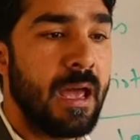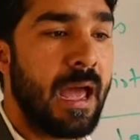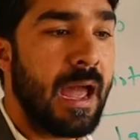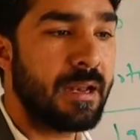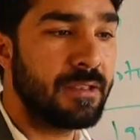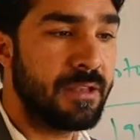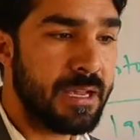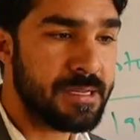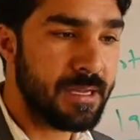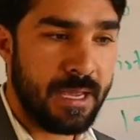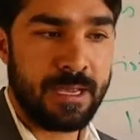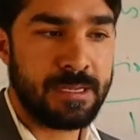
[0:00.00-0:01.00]
And
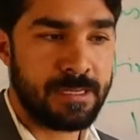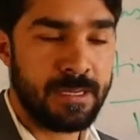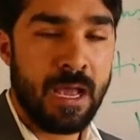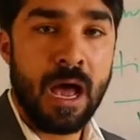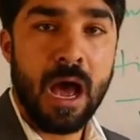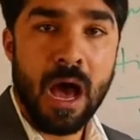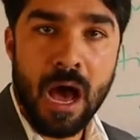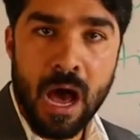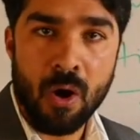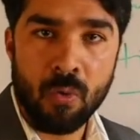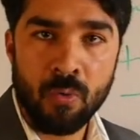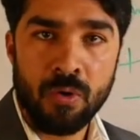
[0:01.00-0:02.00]
this is
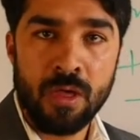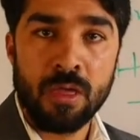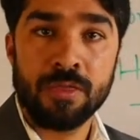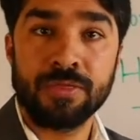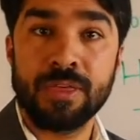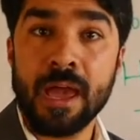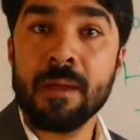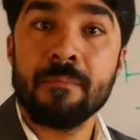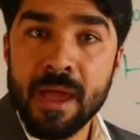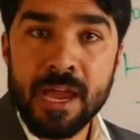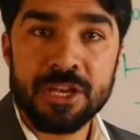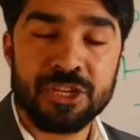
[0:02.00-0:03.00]
how they
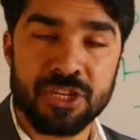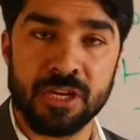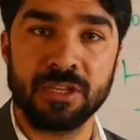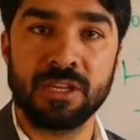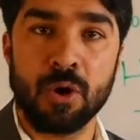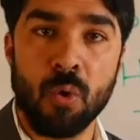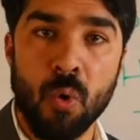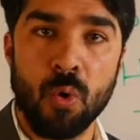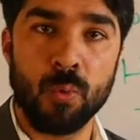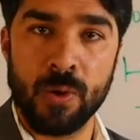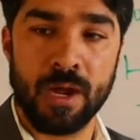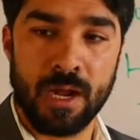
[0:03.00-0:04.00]
may turn the whole
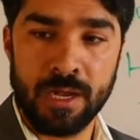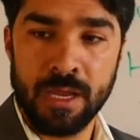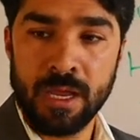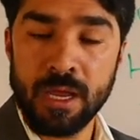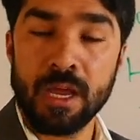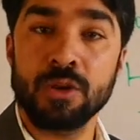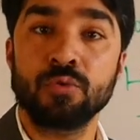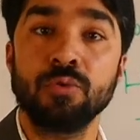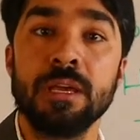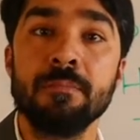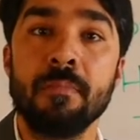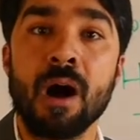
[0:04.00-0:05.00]
world into
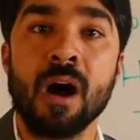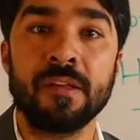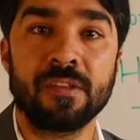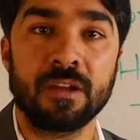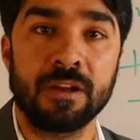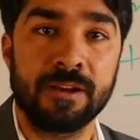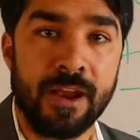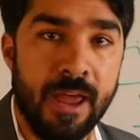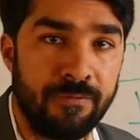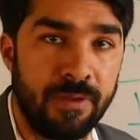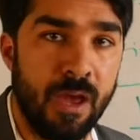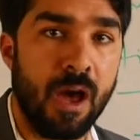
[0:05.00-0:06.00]
the mass
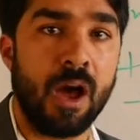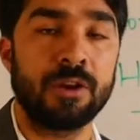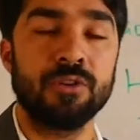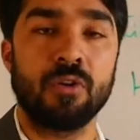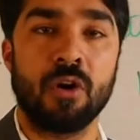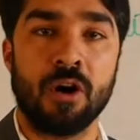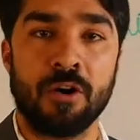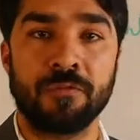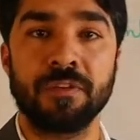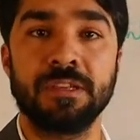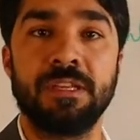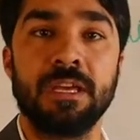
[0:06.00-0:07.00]
graveyard
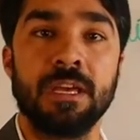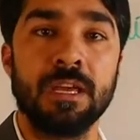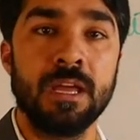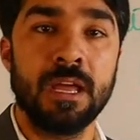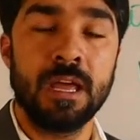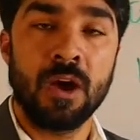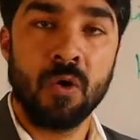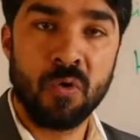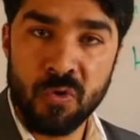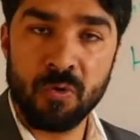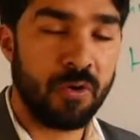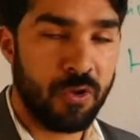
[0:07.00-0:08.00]
of the
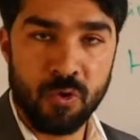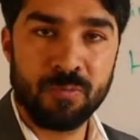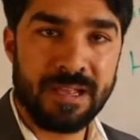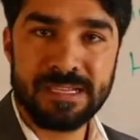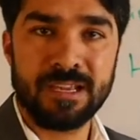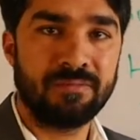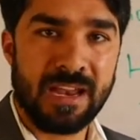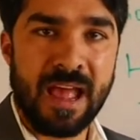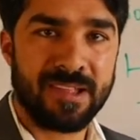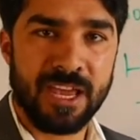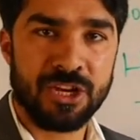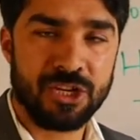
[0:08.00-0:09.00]
human
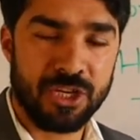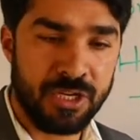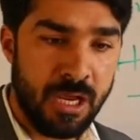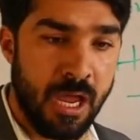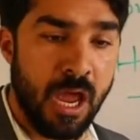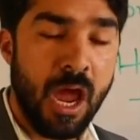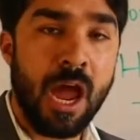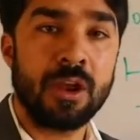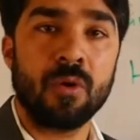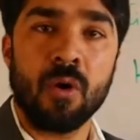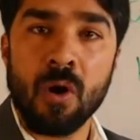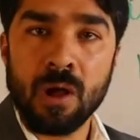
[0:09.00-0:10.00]
civilization
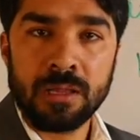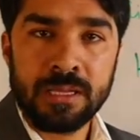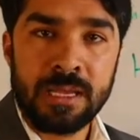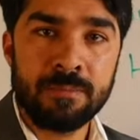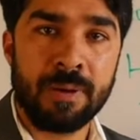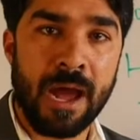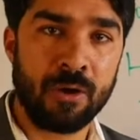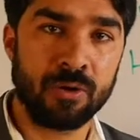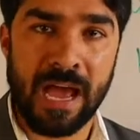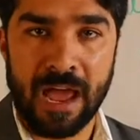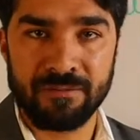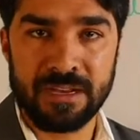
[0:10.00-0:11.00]
and all the
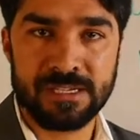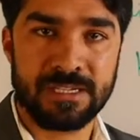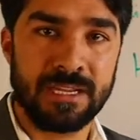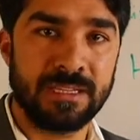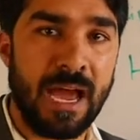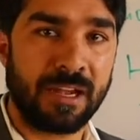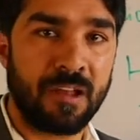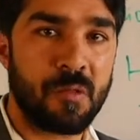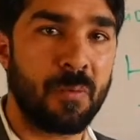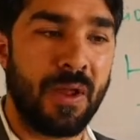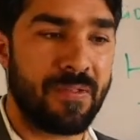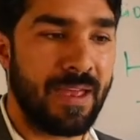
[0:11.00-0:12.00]
biodiversity that is
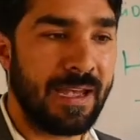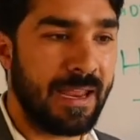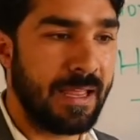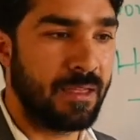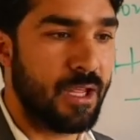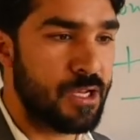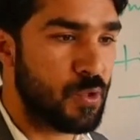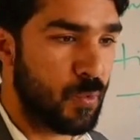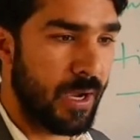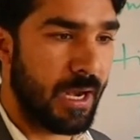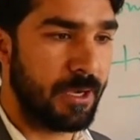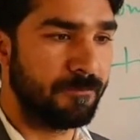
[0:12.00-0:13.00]
present in this
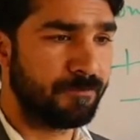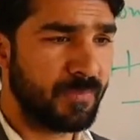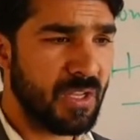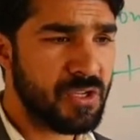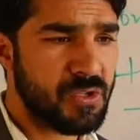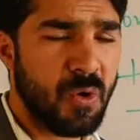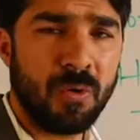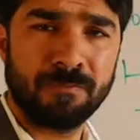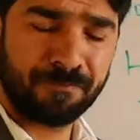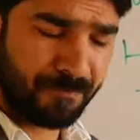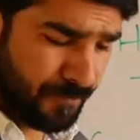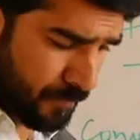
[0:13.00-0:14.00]
world.
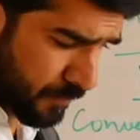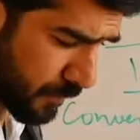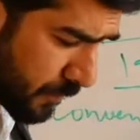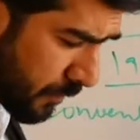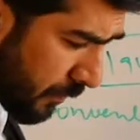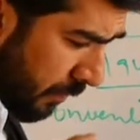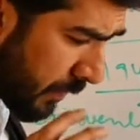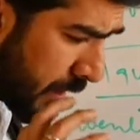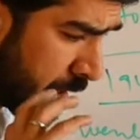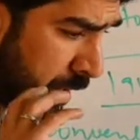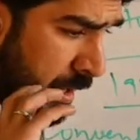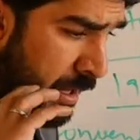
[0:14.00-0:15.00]
So
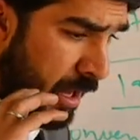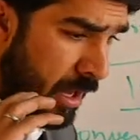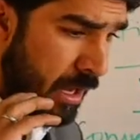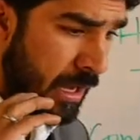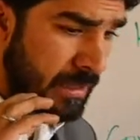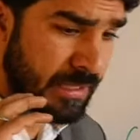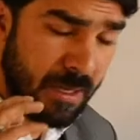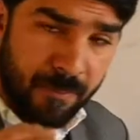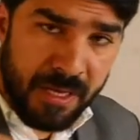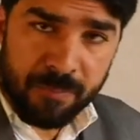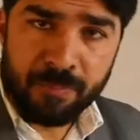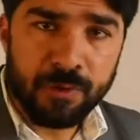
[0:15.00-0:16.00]
the
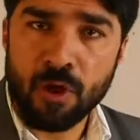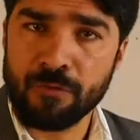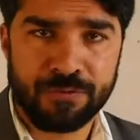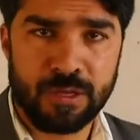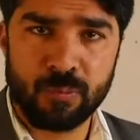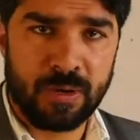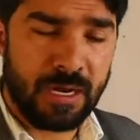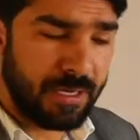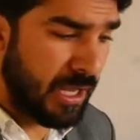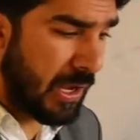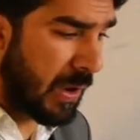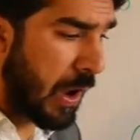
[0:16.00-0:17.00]
people of the world,
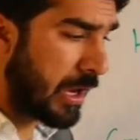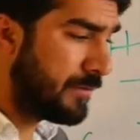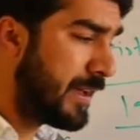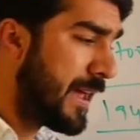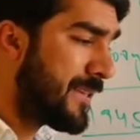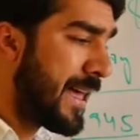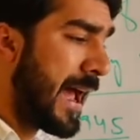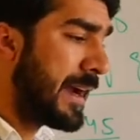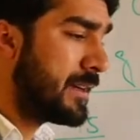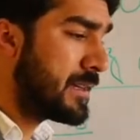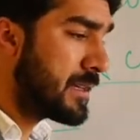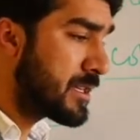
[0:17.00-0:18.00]
they always
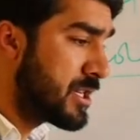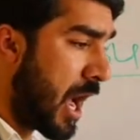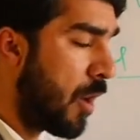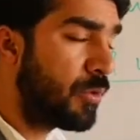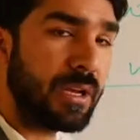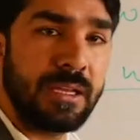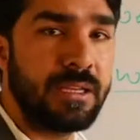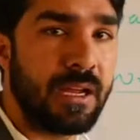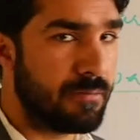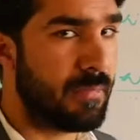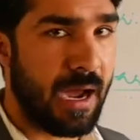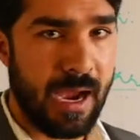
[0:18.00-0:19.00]
had doubt in
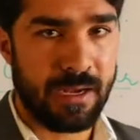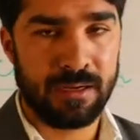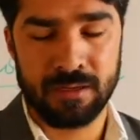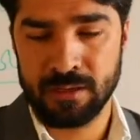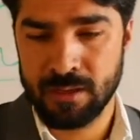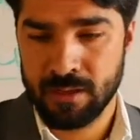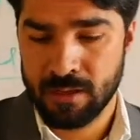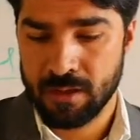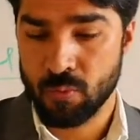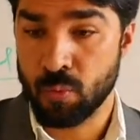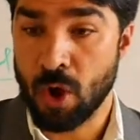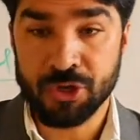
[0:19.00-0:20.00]
their mind
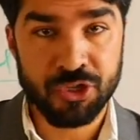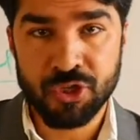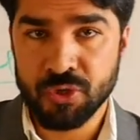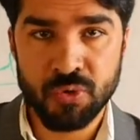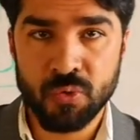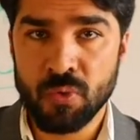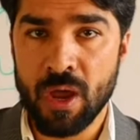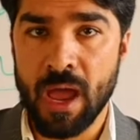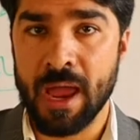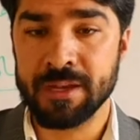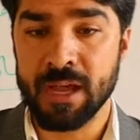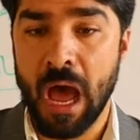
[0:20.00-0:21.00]
what to do
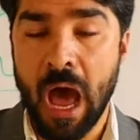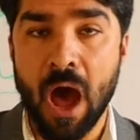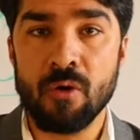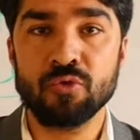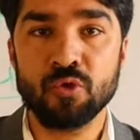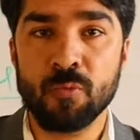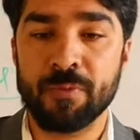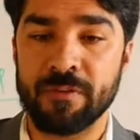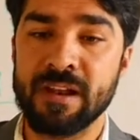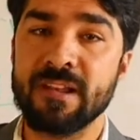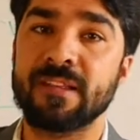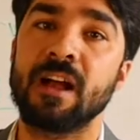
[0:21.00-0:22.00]
and how to
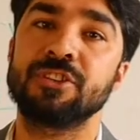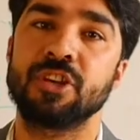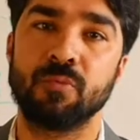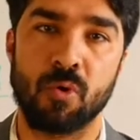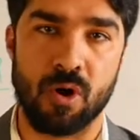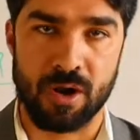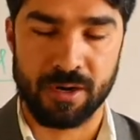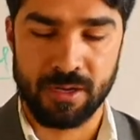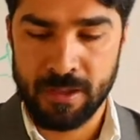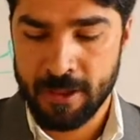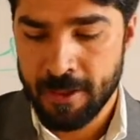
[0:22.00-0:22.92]
prevent such a war.